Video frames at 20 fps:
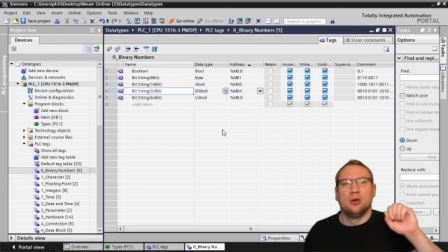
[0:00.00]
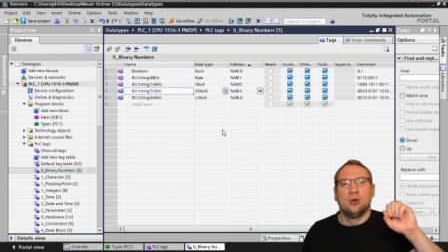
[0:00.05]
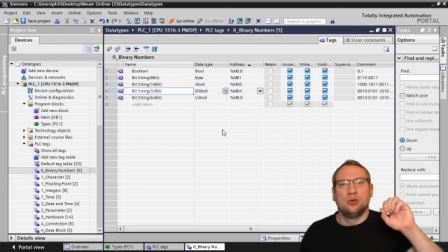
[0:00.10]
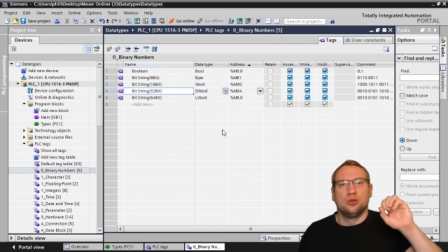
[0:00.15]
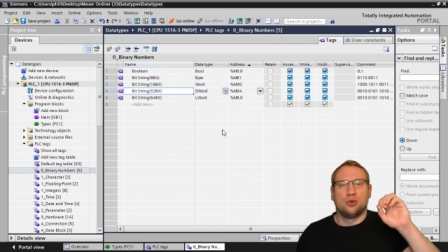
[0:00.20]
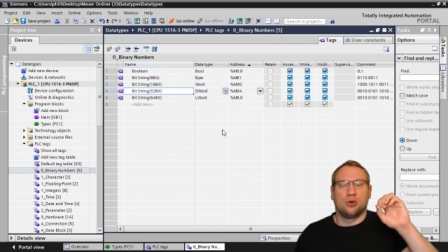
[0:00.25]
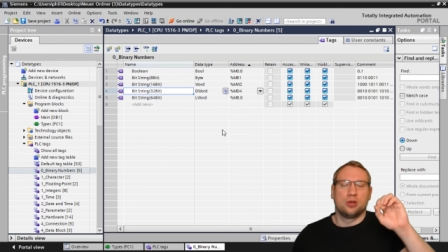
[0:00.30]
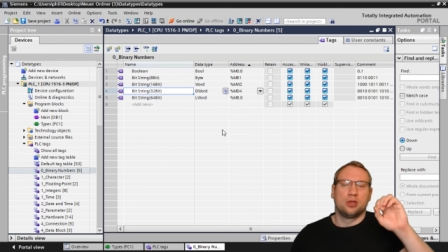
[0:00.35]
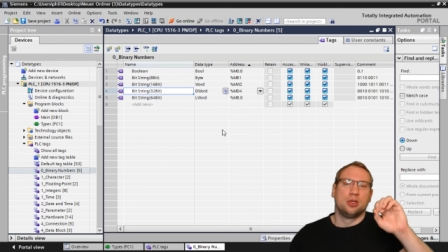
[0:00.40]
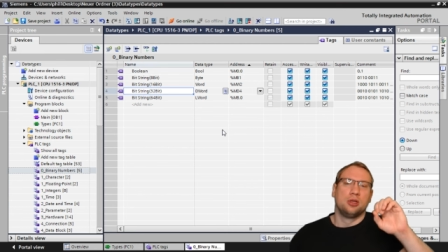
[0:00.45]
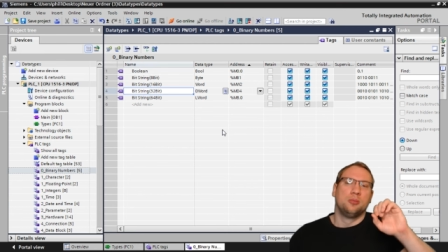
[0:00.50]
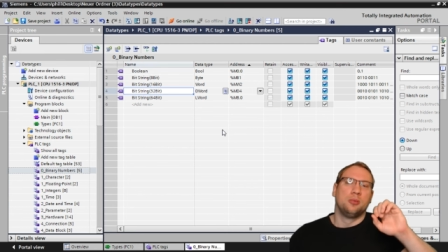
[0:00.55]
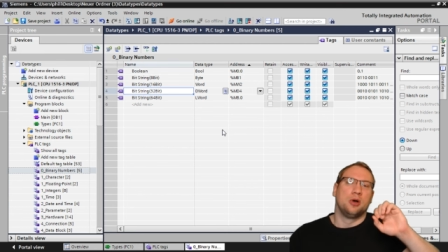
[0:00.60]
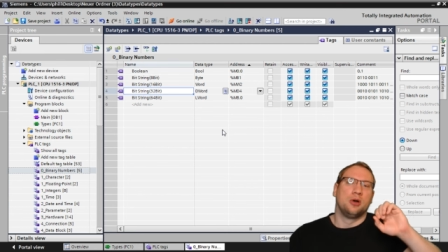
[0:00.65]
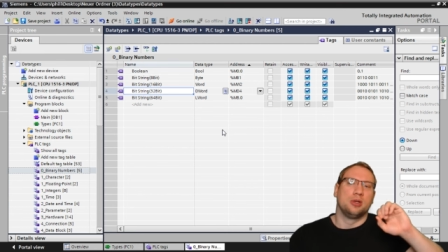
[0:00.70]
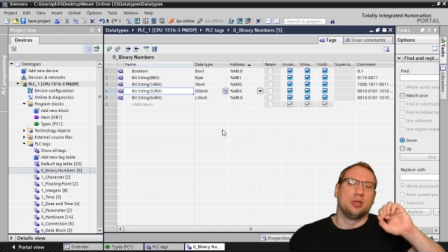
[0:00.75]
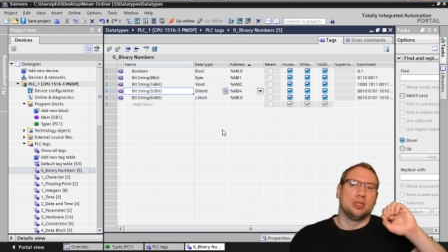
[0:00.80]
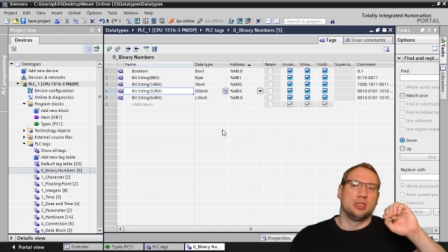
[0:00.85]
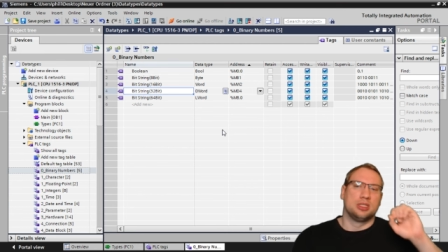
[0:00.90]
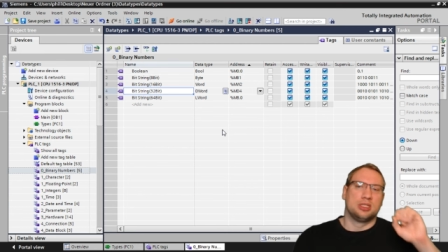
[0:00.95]
Talking
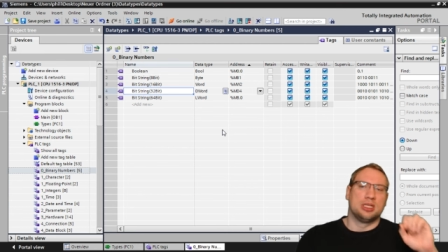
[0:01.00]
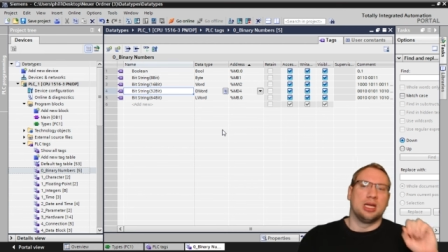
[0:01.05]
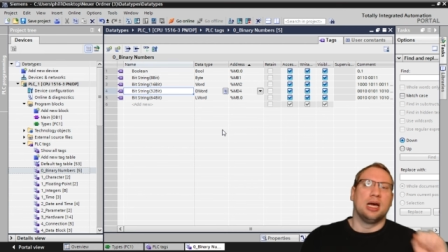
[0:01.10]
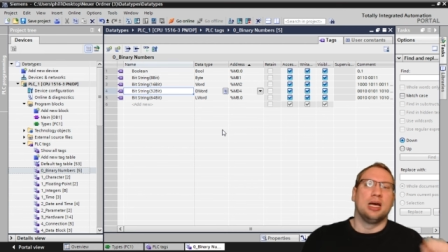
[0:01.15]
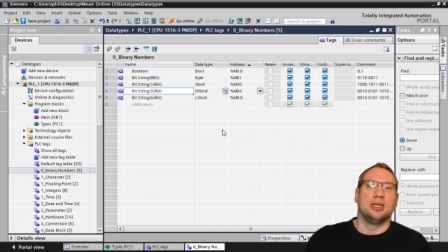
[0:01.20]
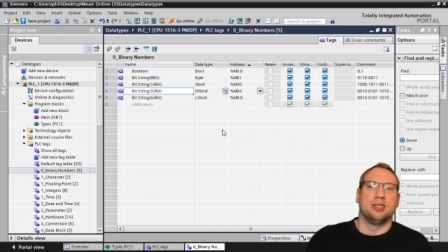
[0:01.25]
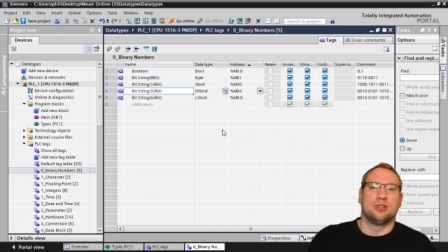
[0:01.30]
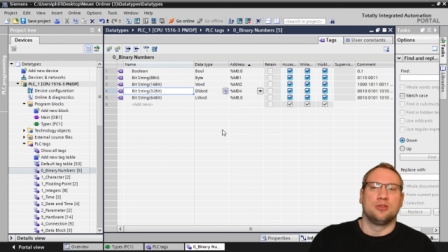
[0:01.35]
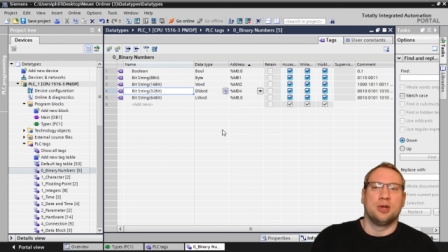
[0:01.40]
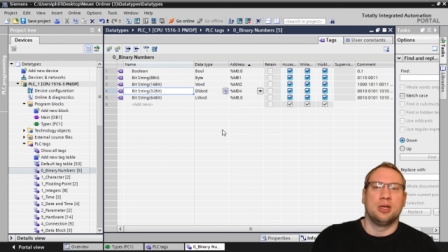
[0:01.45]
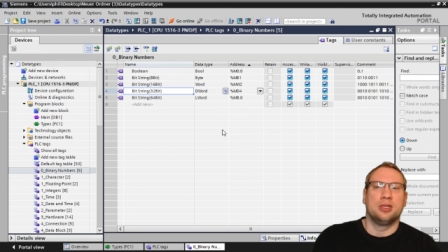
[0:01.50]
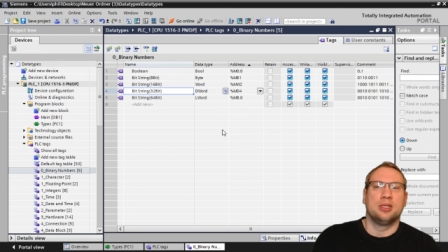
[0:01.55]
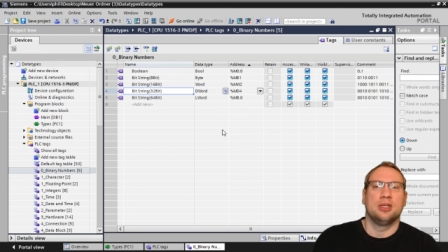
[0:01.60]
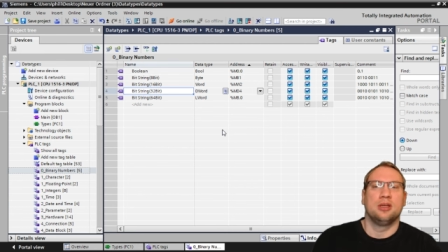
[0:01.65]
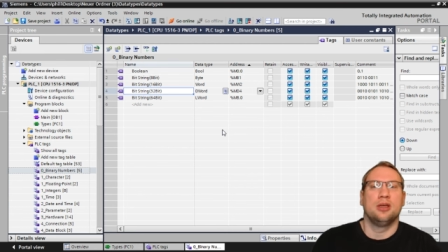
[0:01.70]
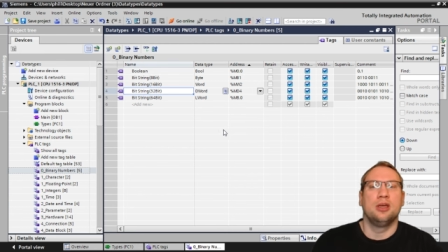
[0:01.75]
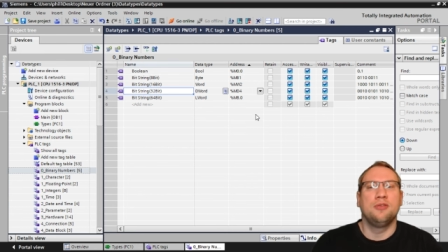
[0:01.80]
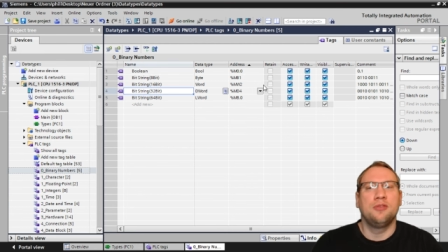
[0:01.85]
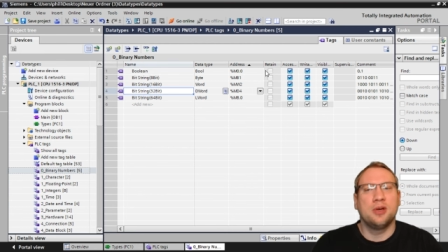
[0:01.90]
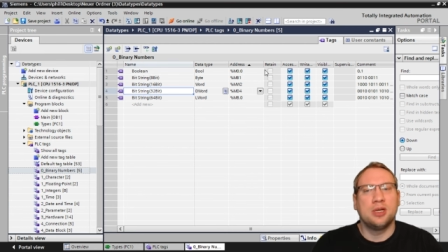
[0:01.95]
about size, right?
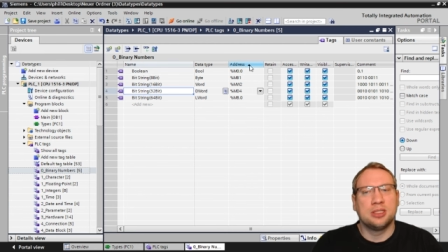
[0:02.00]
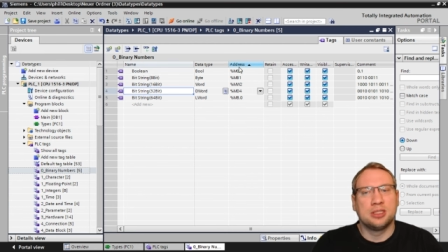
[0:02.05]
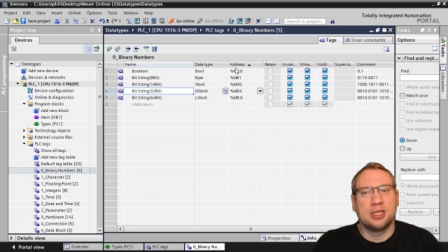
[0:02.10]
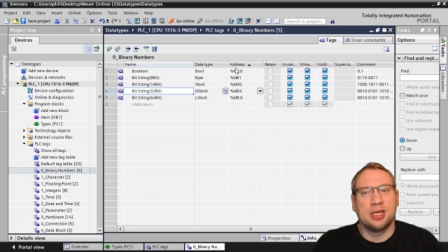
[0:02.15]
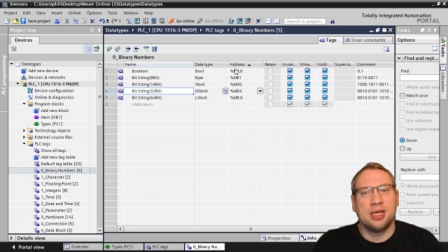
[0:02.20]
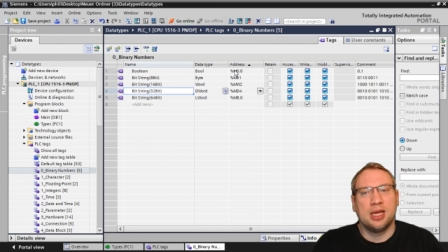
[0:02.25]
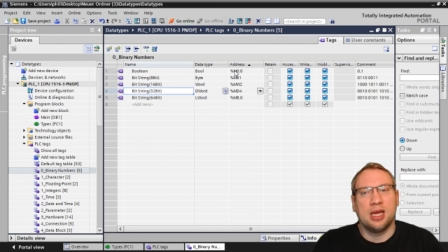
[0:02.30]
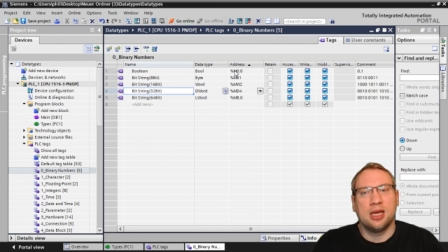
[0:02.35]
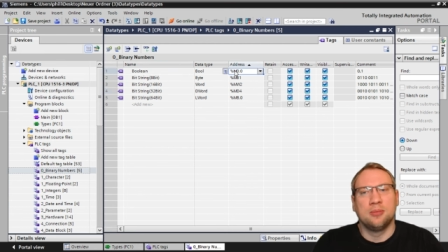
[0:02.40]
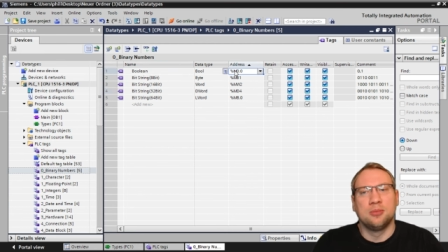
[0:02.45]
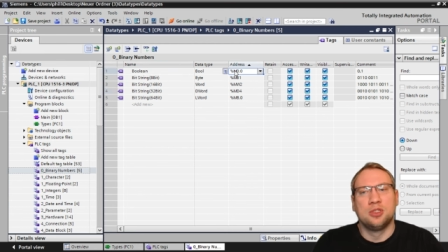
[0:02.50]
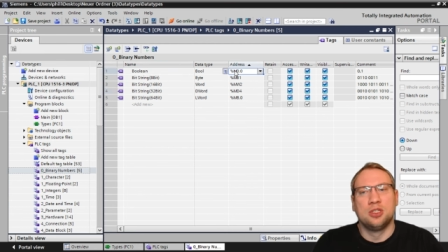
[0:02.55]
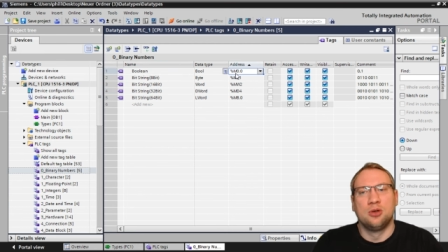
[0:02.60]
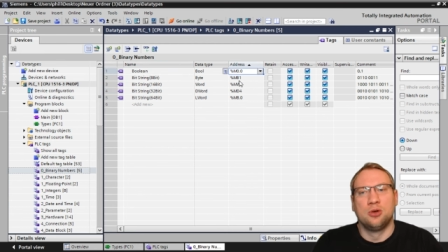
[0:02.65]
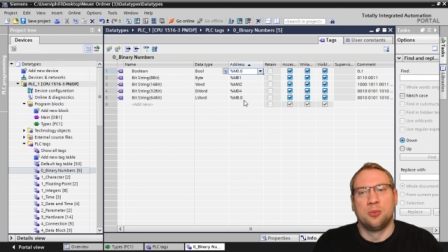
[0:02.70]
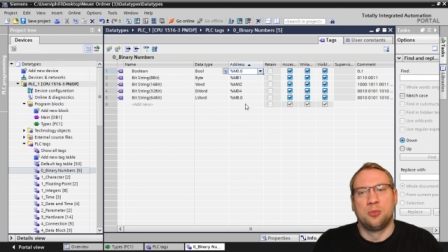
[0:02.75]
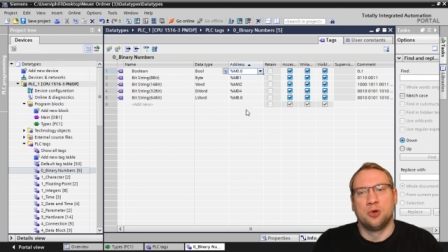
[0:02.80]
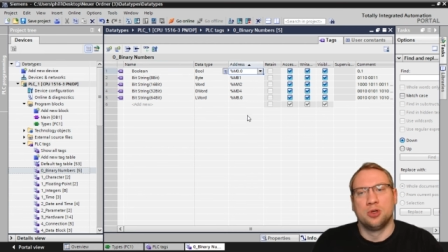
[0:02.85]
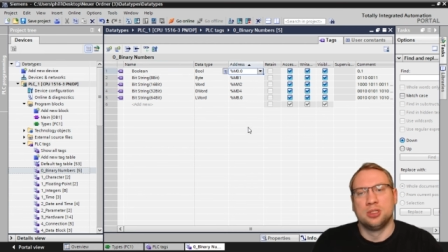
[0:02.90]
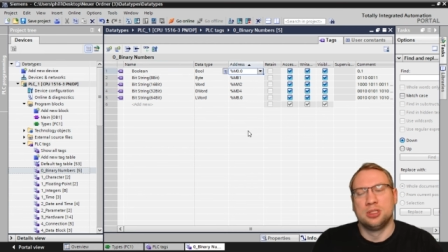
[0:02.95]
If I say M zero
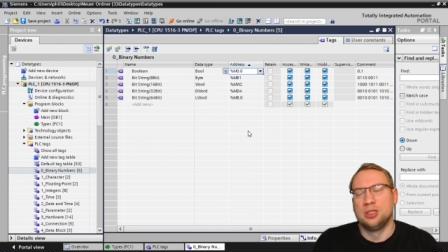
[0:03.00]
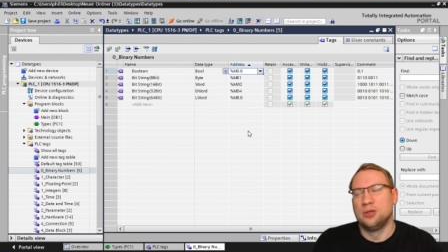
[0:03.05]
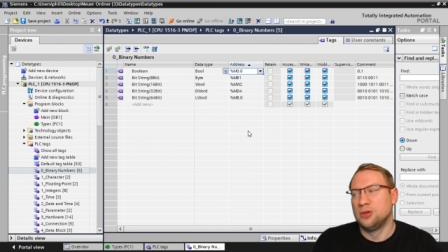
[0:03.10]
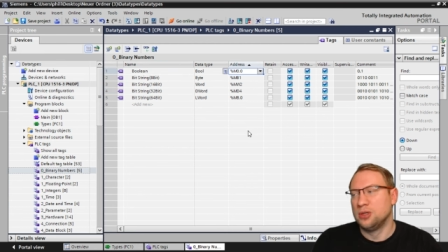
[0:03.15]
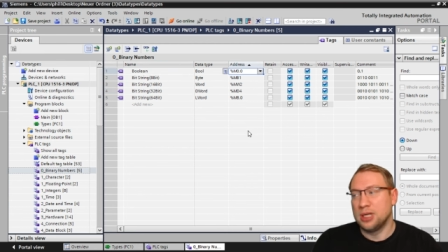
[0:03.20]
point zero,